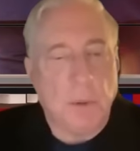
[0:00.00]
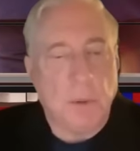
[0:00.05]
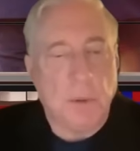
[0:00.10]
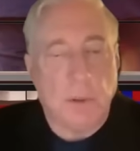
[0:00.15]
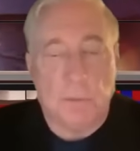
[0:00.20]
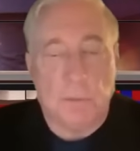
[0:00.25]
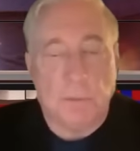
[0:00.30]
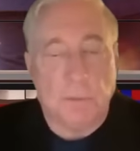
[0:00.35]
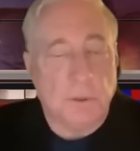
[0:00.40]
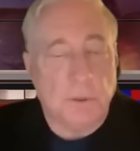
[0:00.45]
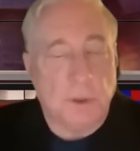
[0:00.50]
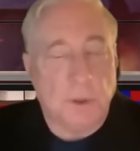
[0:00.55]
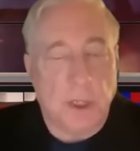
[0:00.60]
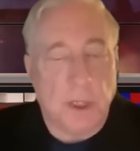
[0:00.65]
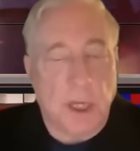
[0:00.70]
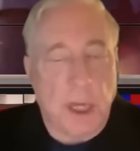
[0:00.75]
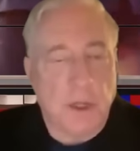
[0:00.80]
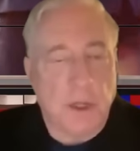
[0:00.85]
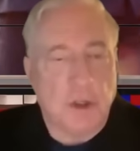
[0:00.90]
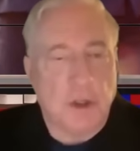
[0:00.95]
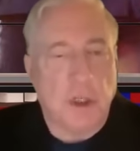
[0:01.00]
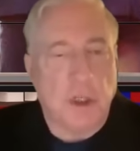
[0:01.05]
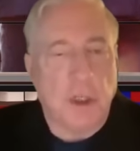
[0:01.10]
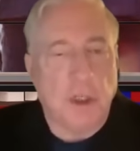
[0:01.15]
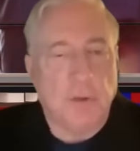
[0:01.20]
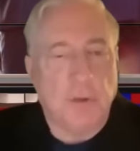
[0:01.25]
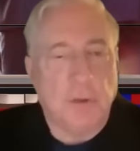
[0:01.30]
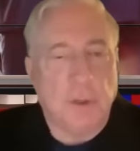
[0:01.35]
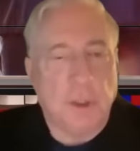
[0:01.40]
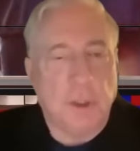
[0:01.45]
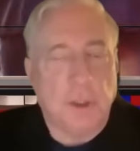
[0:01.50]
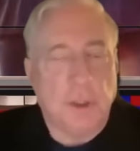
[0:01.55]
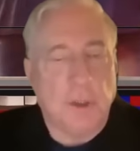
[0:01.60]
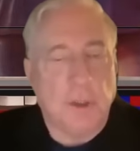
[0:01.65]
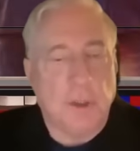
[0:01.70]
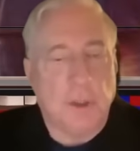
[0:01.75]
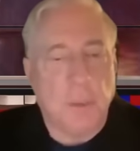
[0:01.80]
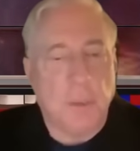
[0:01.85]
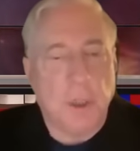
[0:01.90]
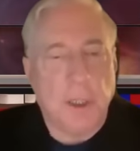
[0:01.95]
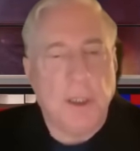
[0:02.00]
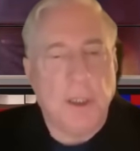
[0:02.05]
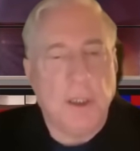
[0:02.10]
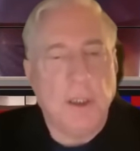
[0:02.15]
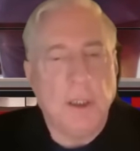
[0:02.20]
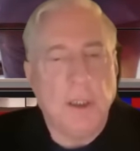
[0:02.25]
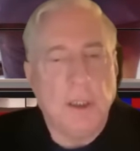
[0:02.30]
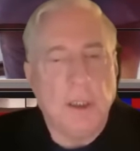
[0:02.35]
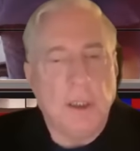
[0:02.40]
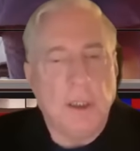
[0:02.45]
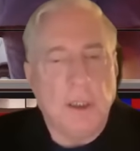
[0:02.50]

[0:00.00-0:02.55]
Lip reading: They're nationalistic, they're committed,